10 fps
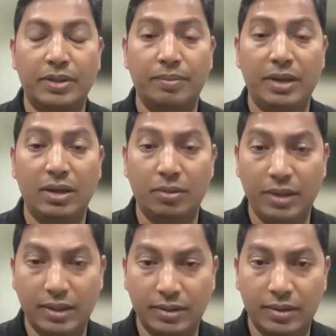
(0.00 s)
being
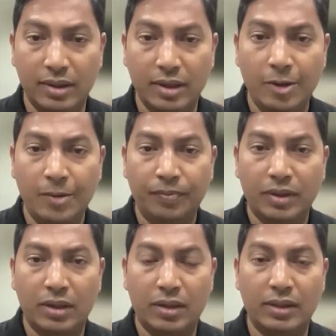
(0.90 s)
obese.
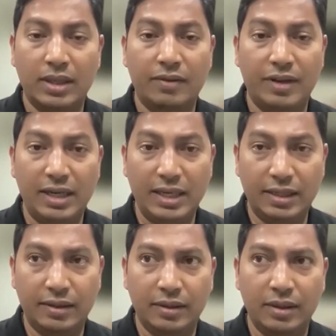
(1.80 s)
They are very
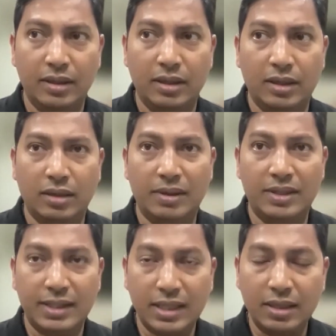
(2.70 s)
lean, but
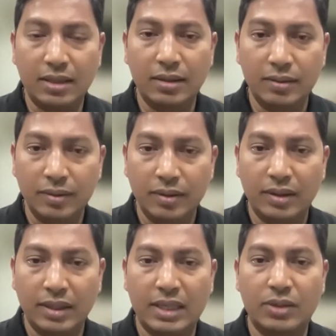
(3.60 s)
still
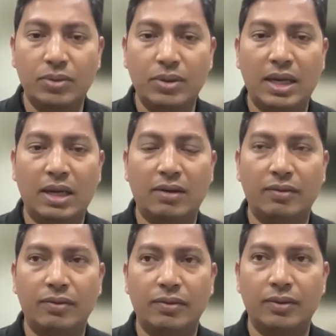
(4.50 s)
they do
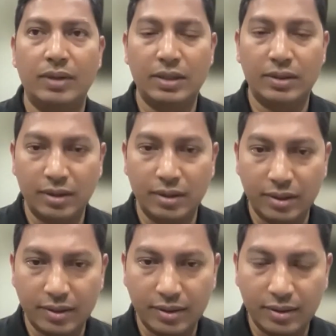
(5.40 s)
have insulin
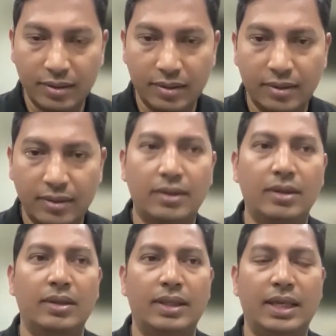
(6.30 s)
resistance.
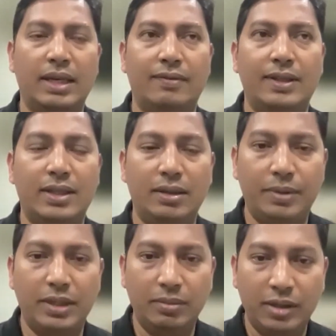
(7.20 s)
They have
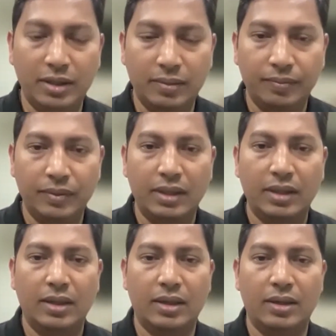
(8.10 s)
dyslipidemia
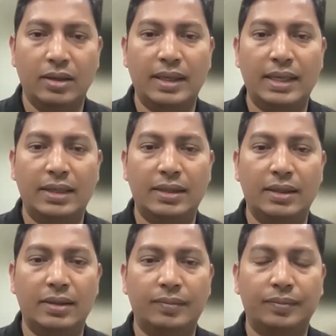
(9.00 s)
and
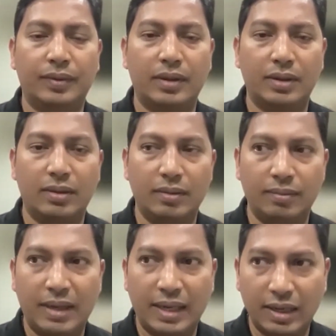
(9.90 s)

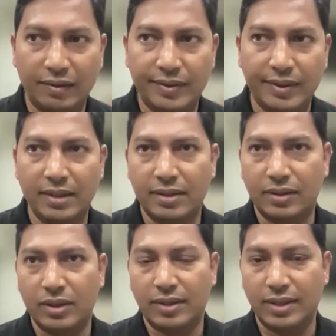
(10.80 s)
bad lifestyles
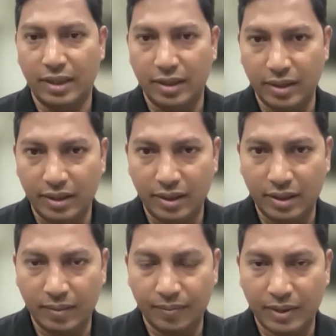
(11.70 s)
such as sedentary
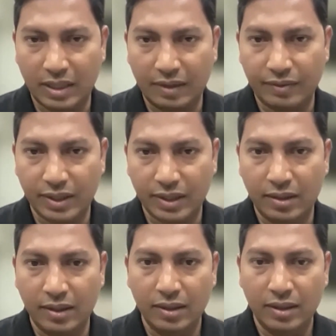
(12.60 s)

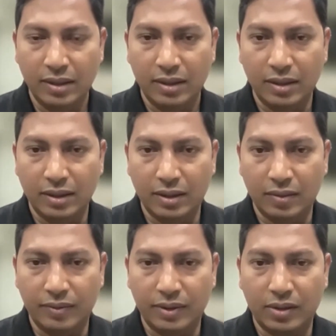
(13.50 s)
lifestyle
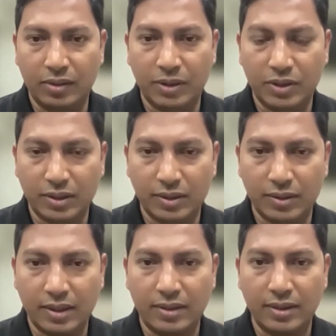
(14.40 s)
without much
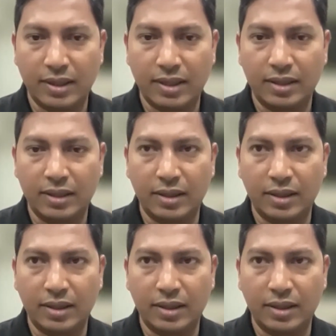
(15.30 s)
exercise and